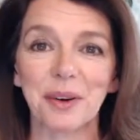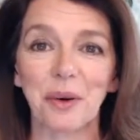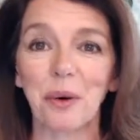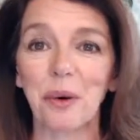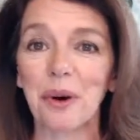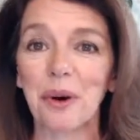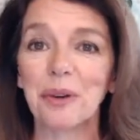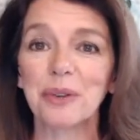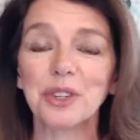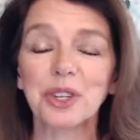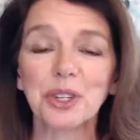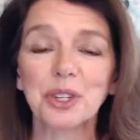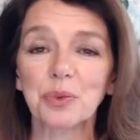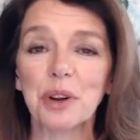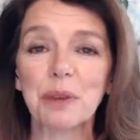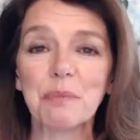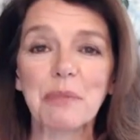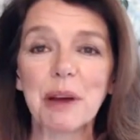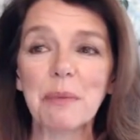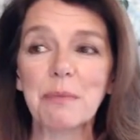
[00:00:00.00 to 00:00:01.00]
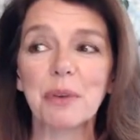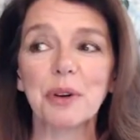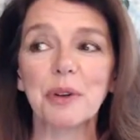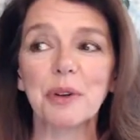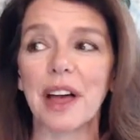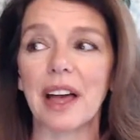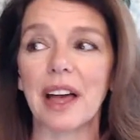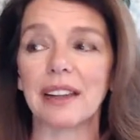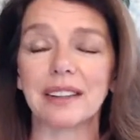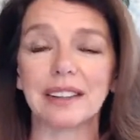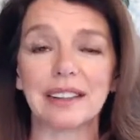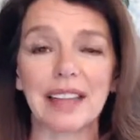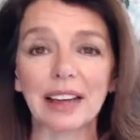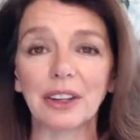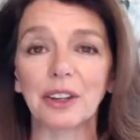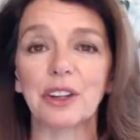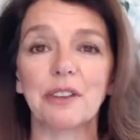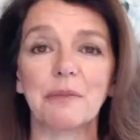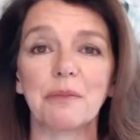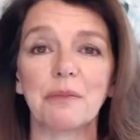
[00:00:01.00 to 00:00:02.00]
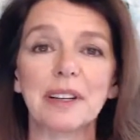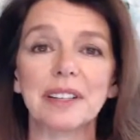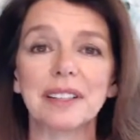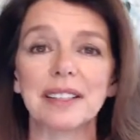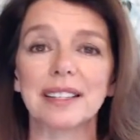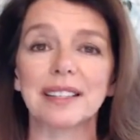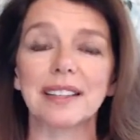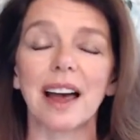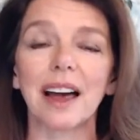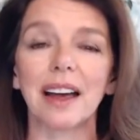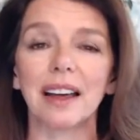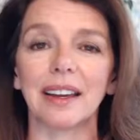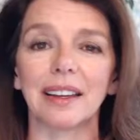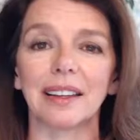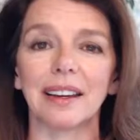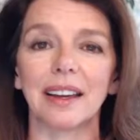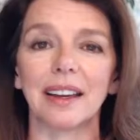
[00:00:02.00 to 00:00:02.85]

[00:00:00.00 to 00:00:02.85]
or just remember that that could have been a sign.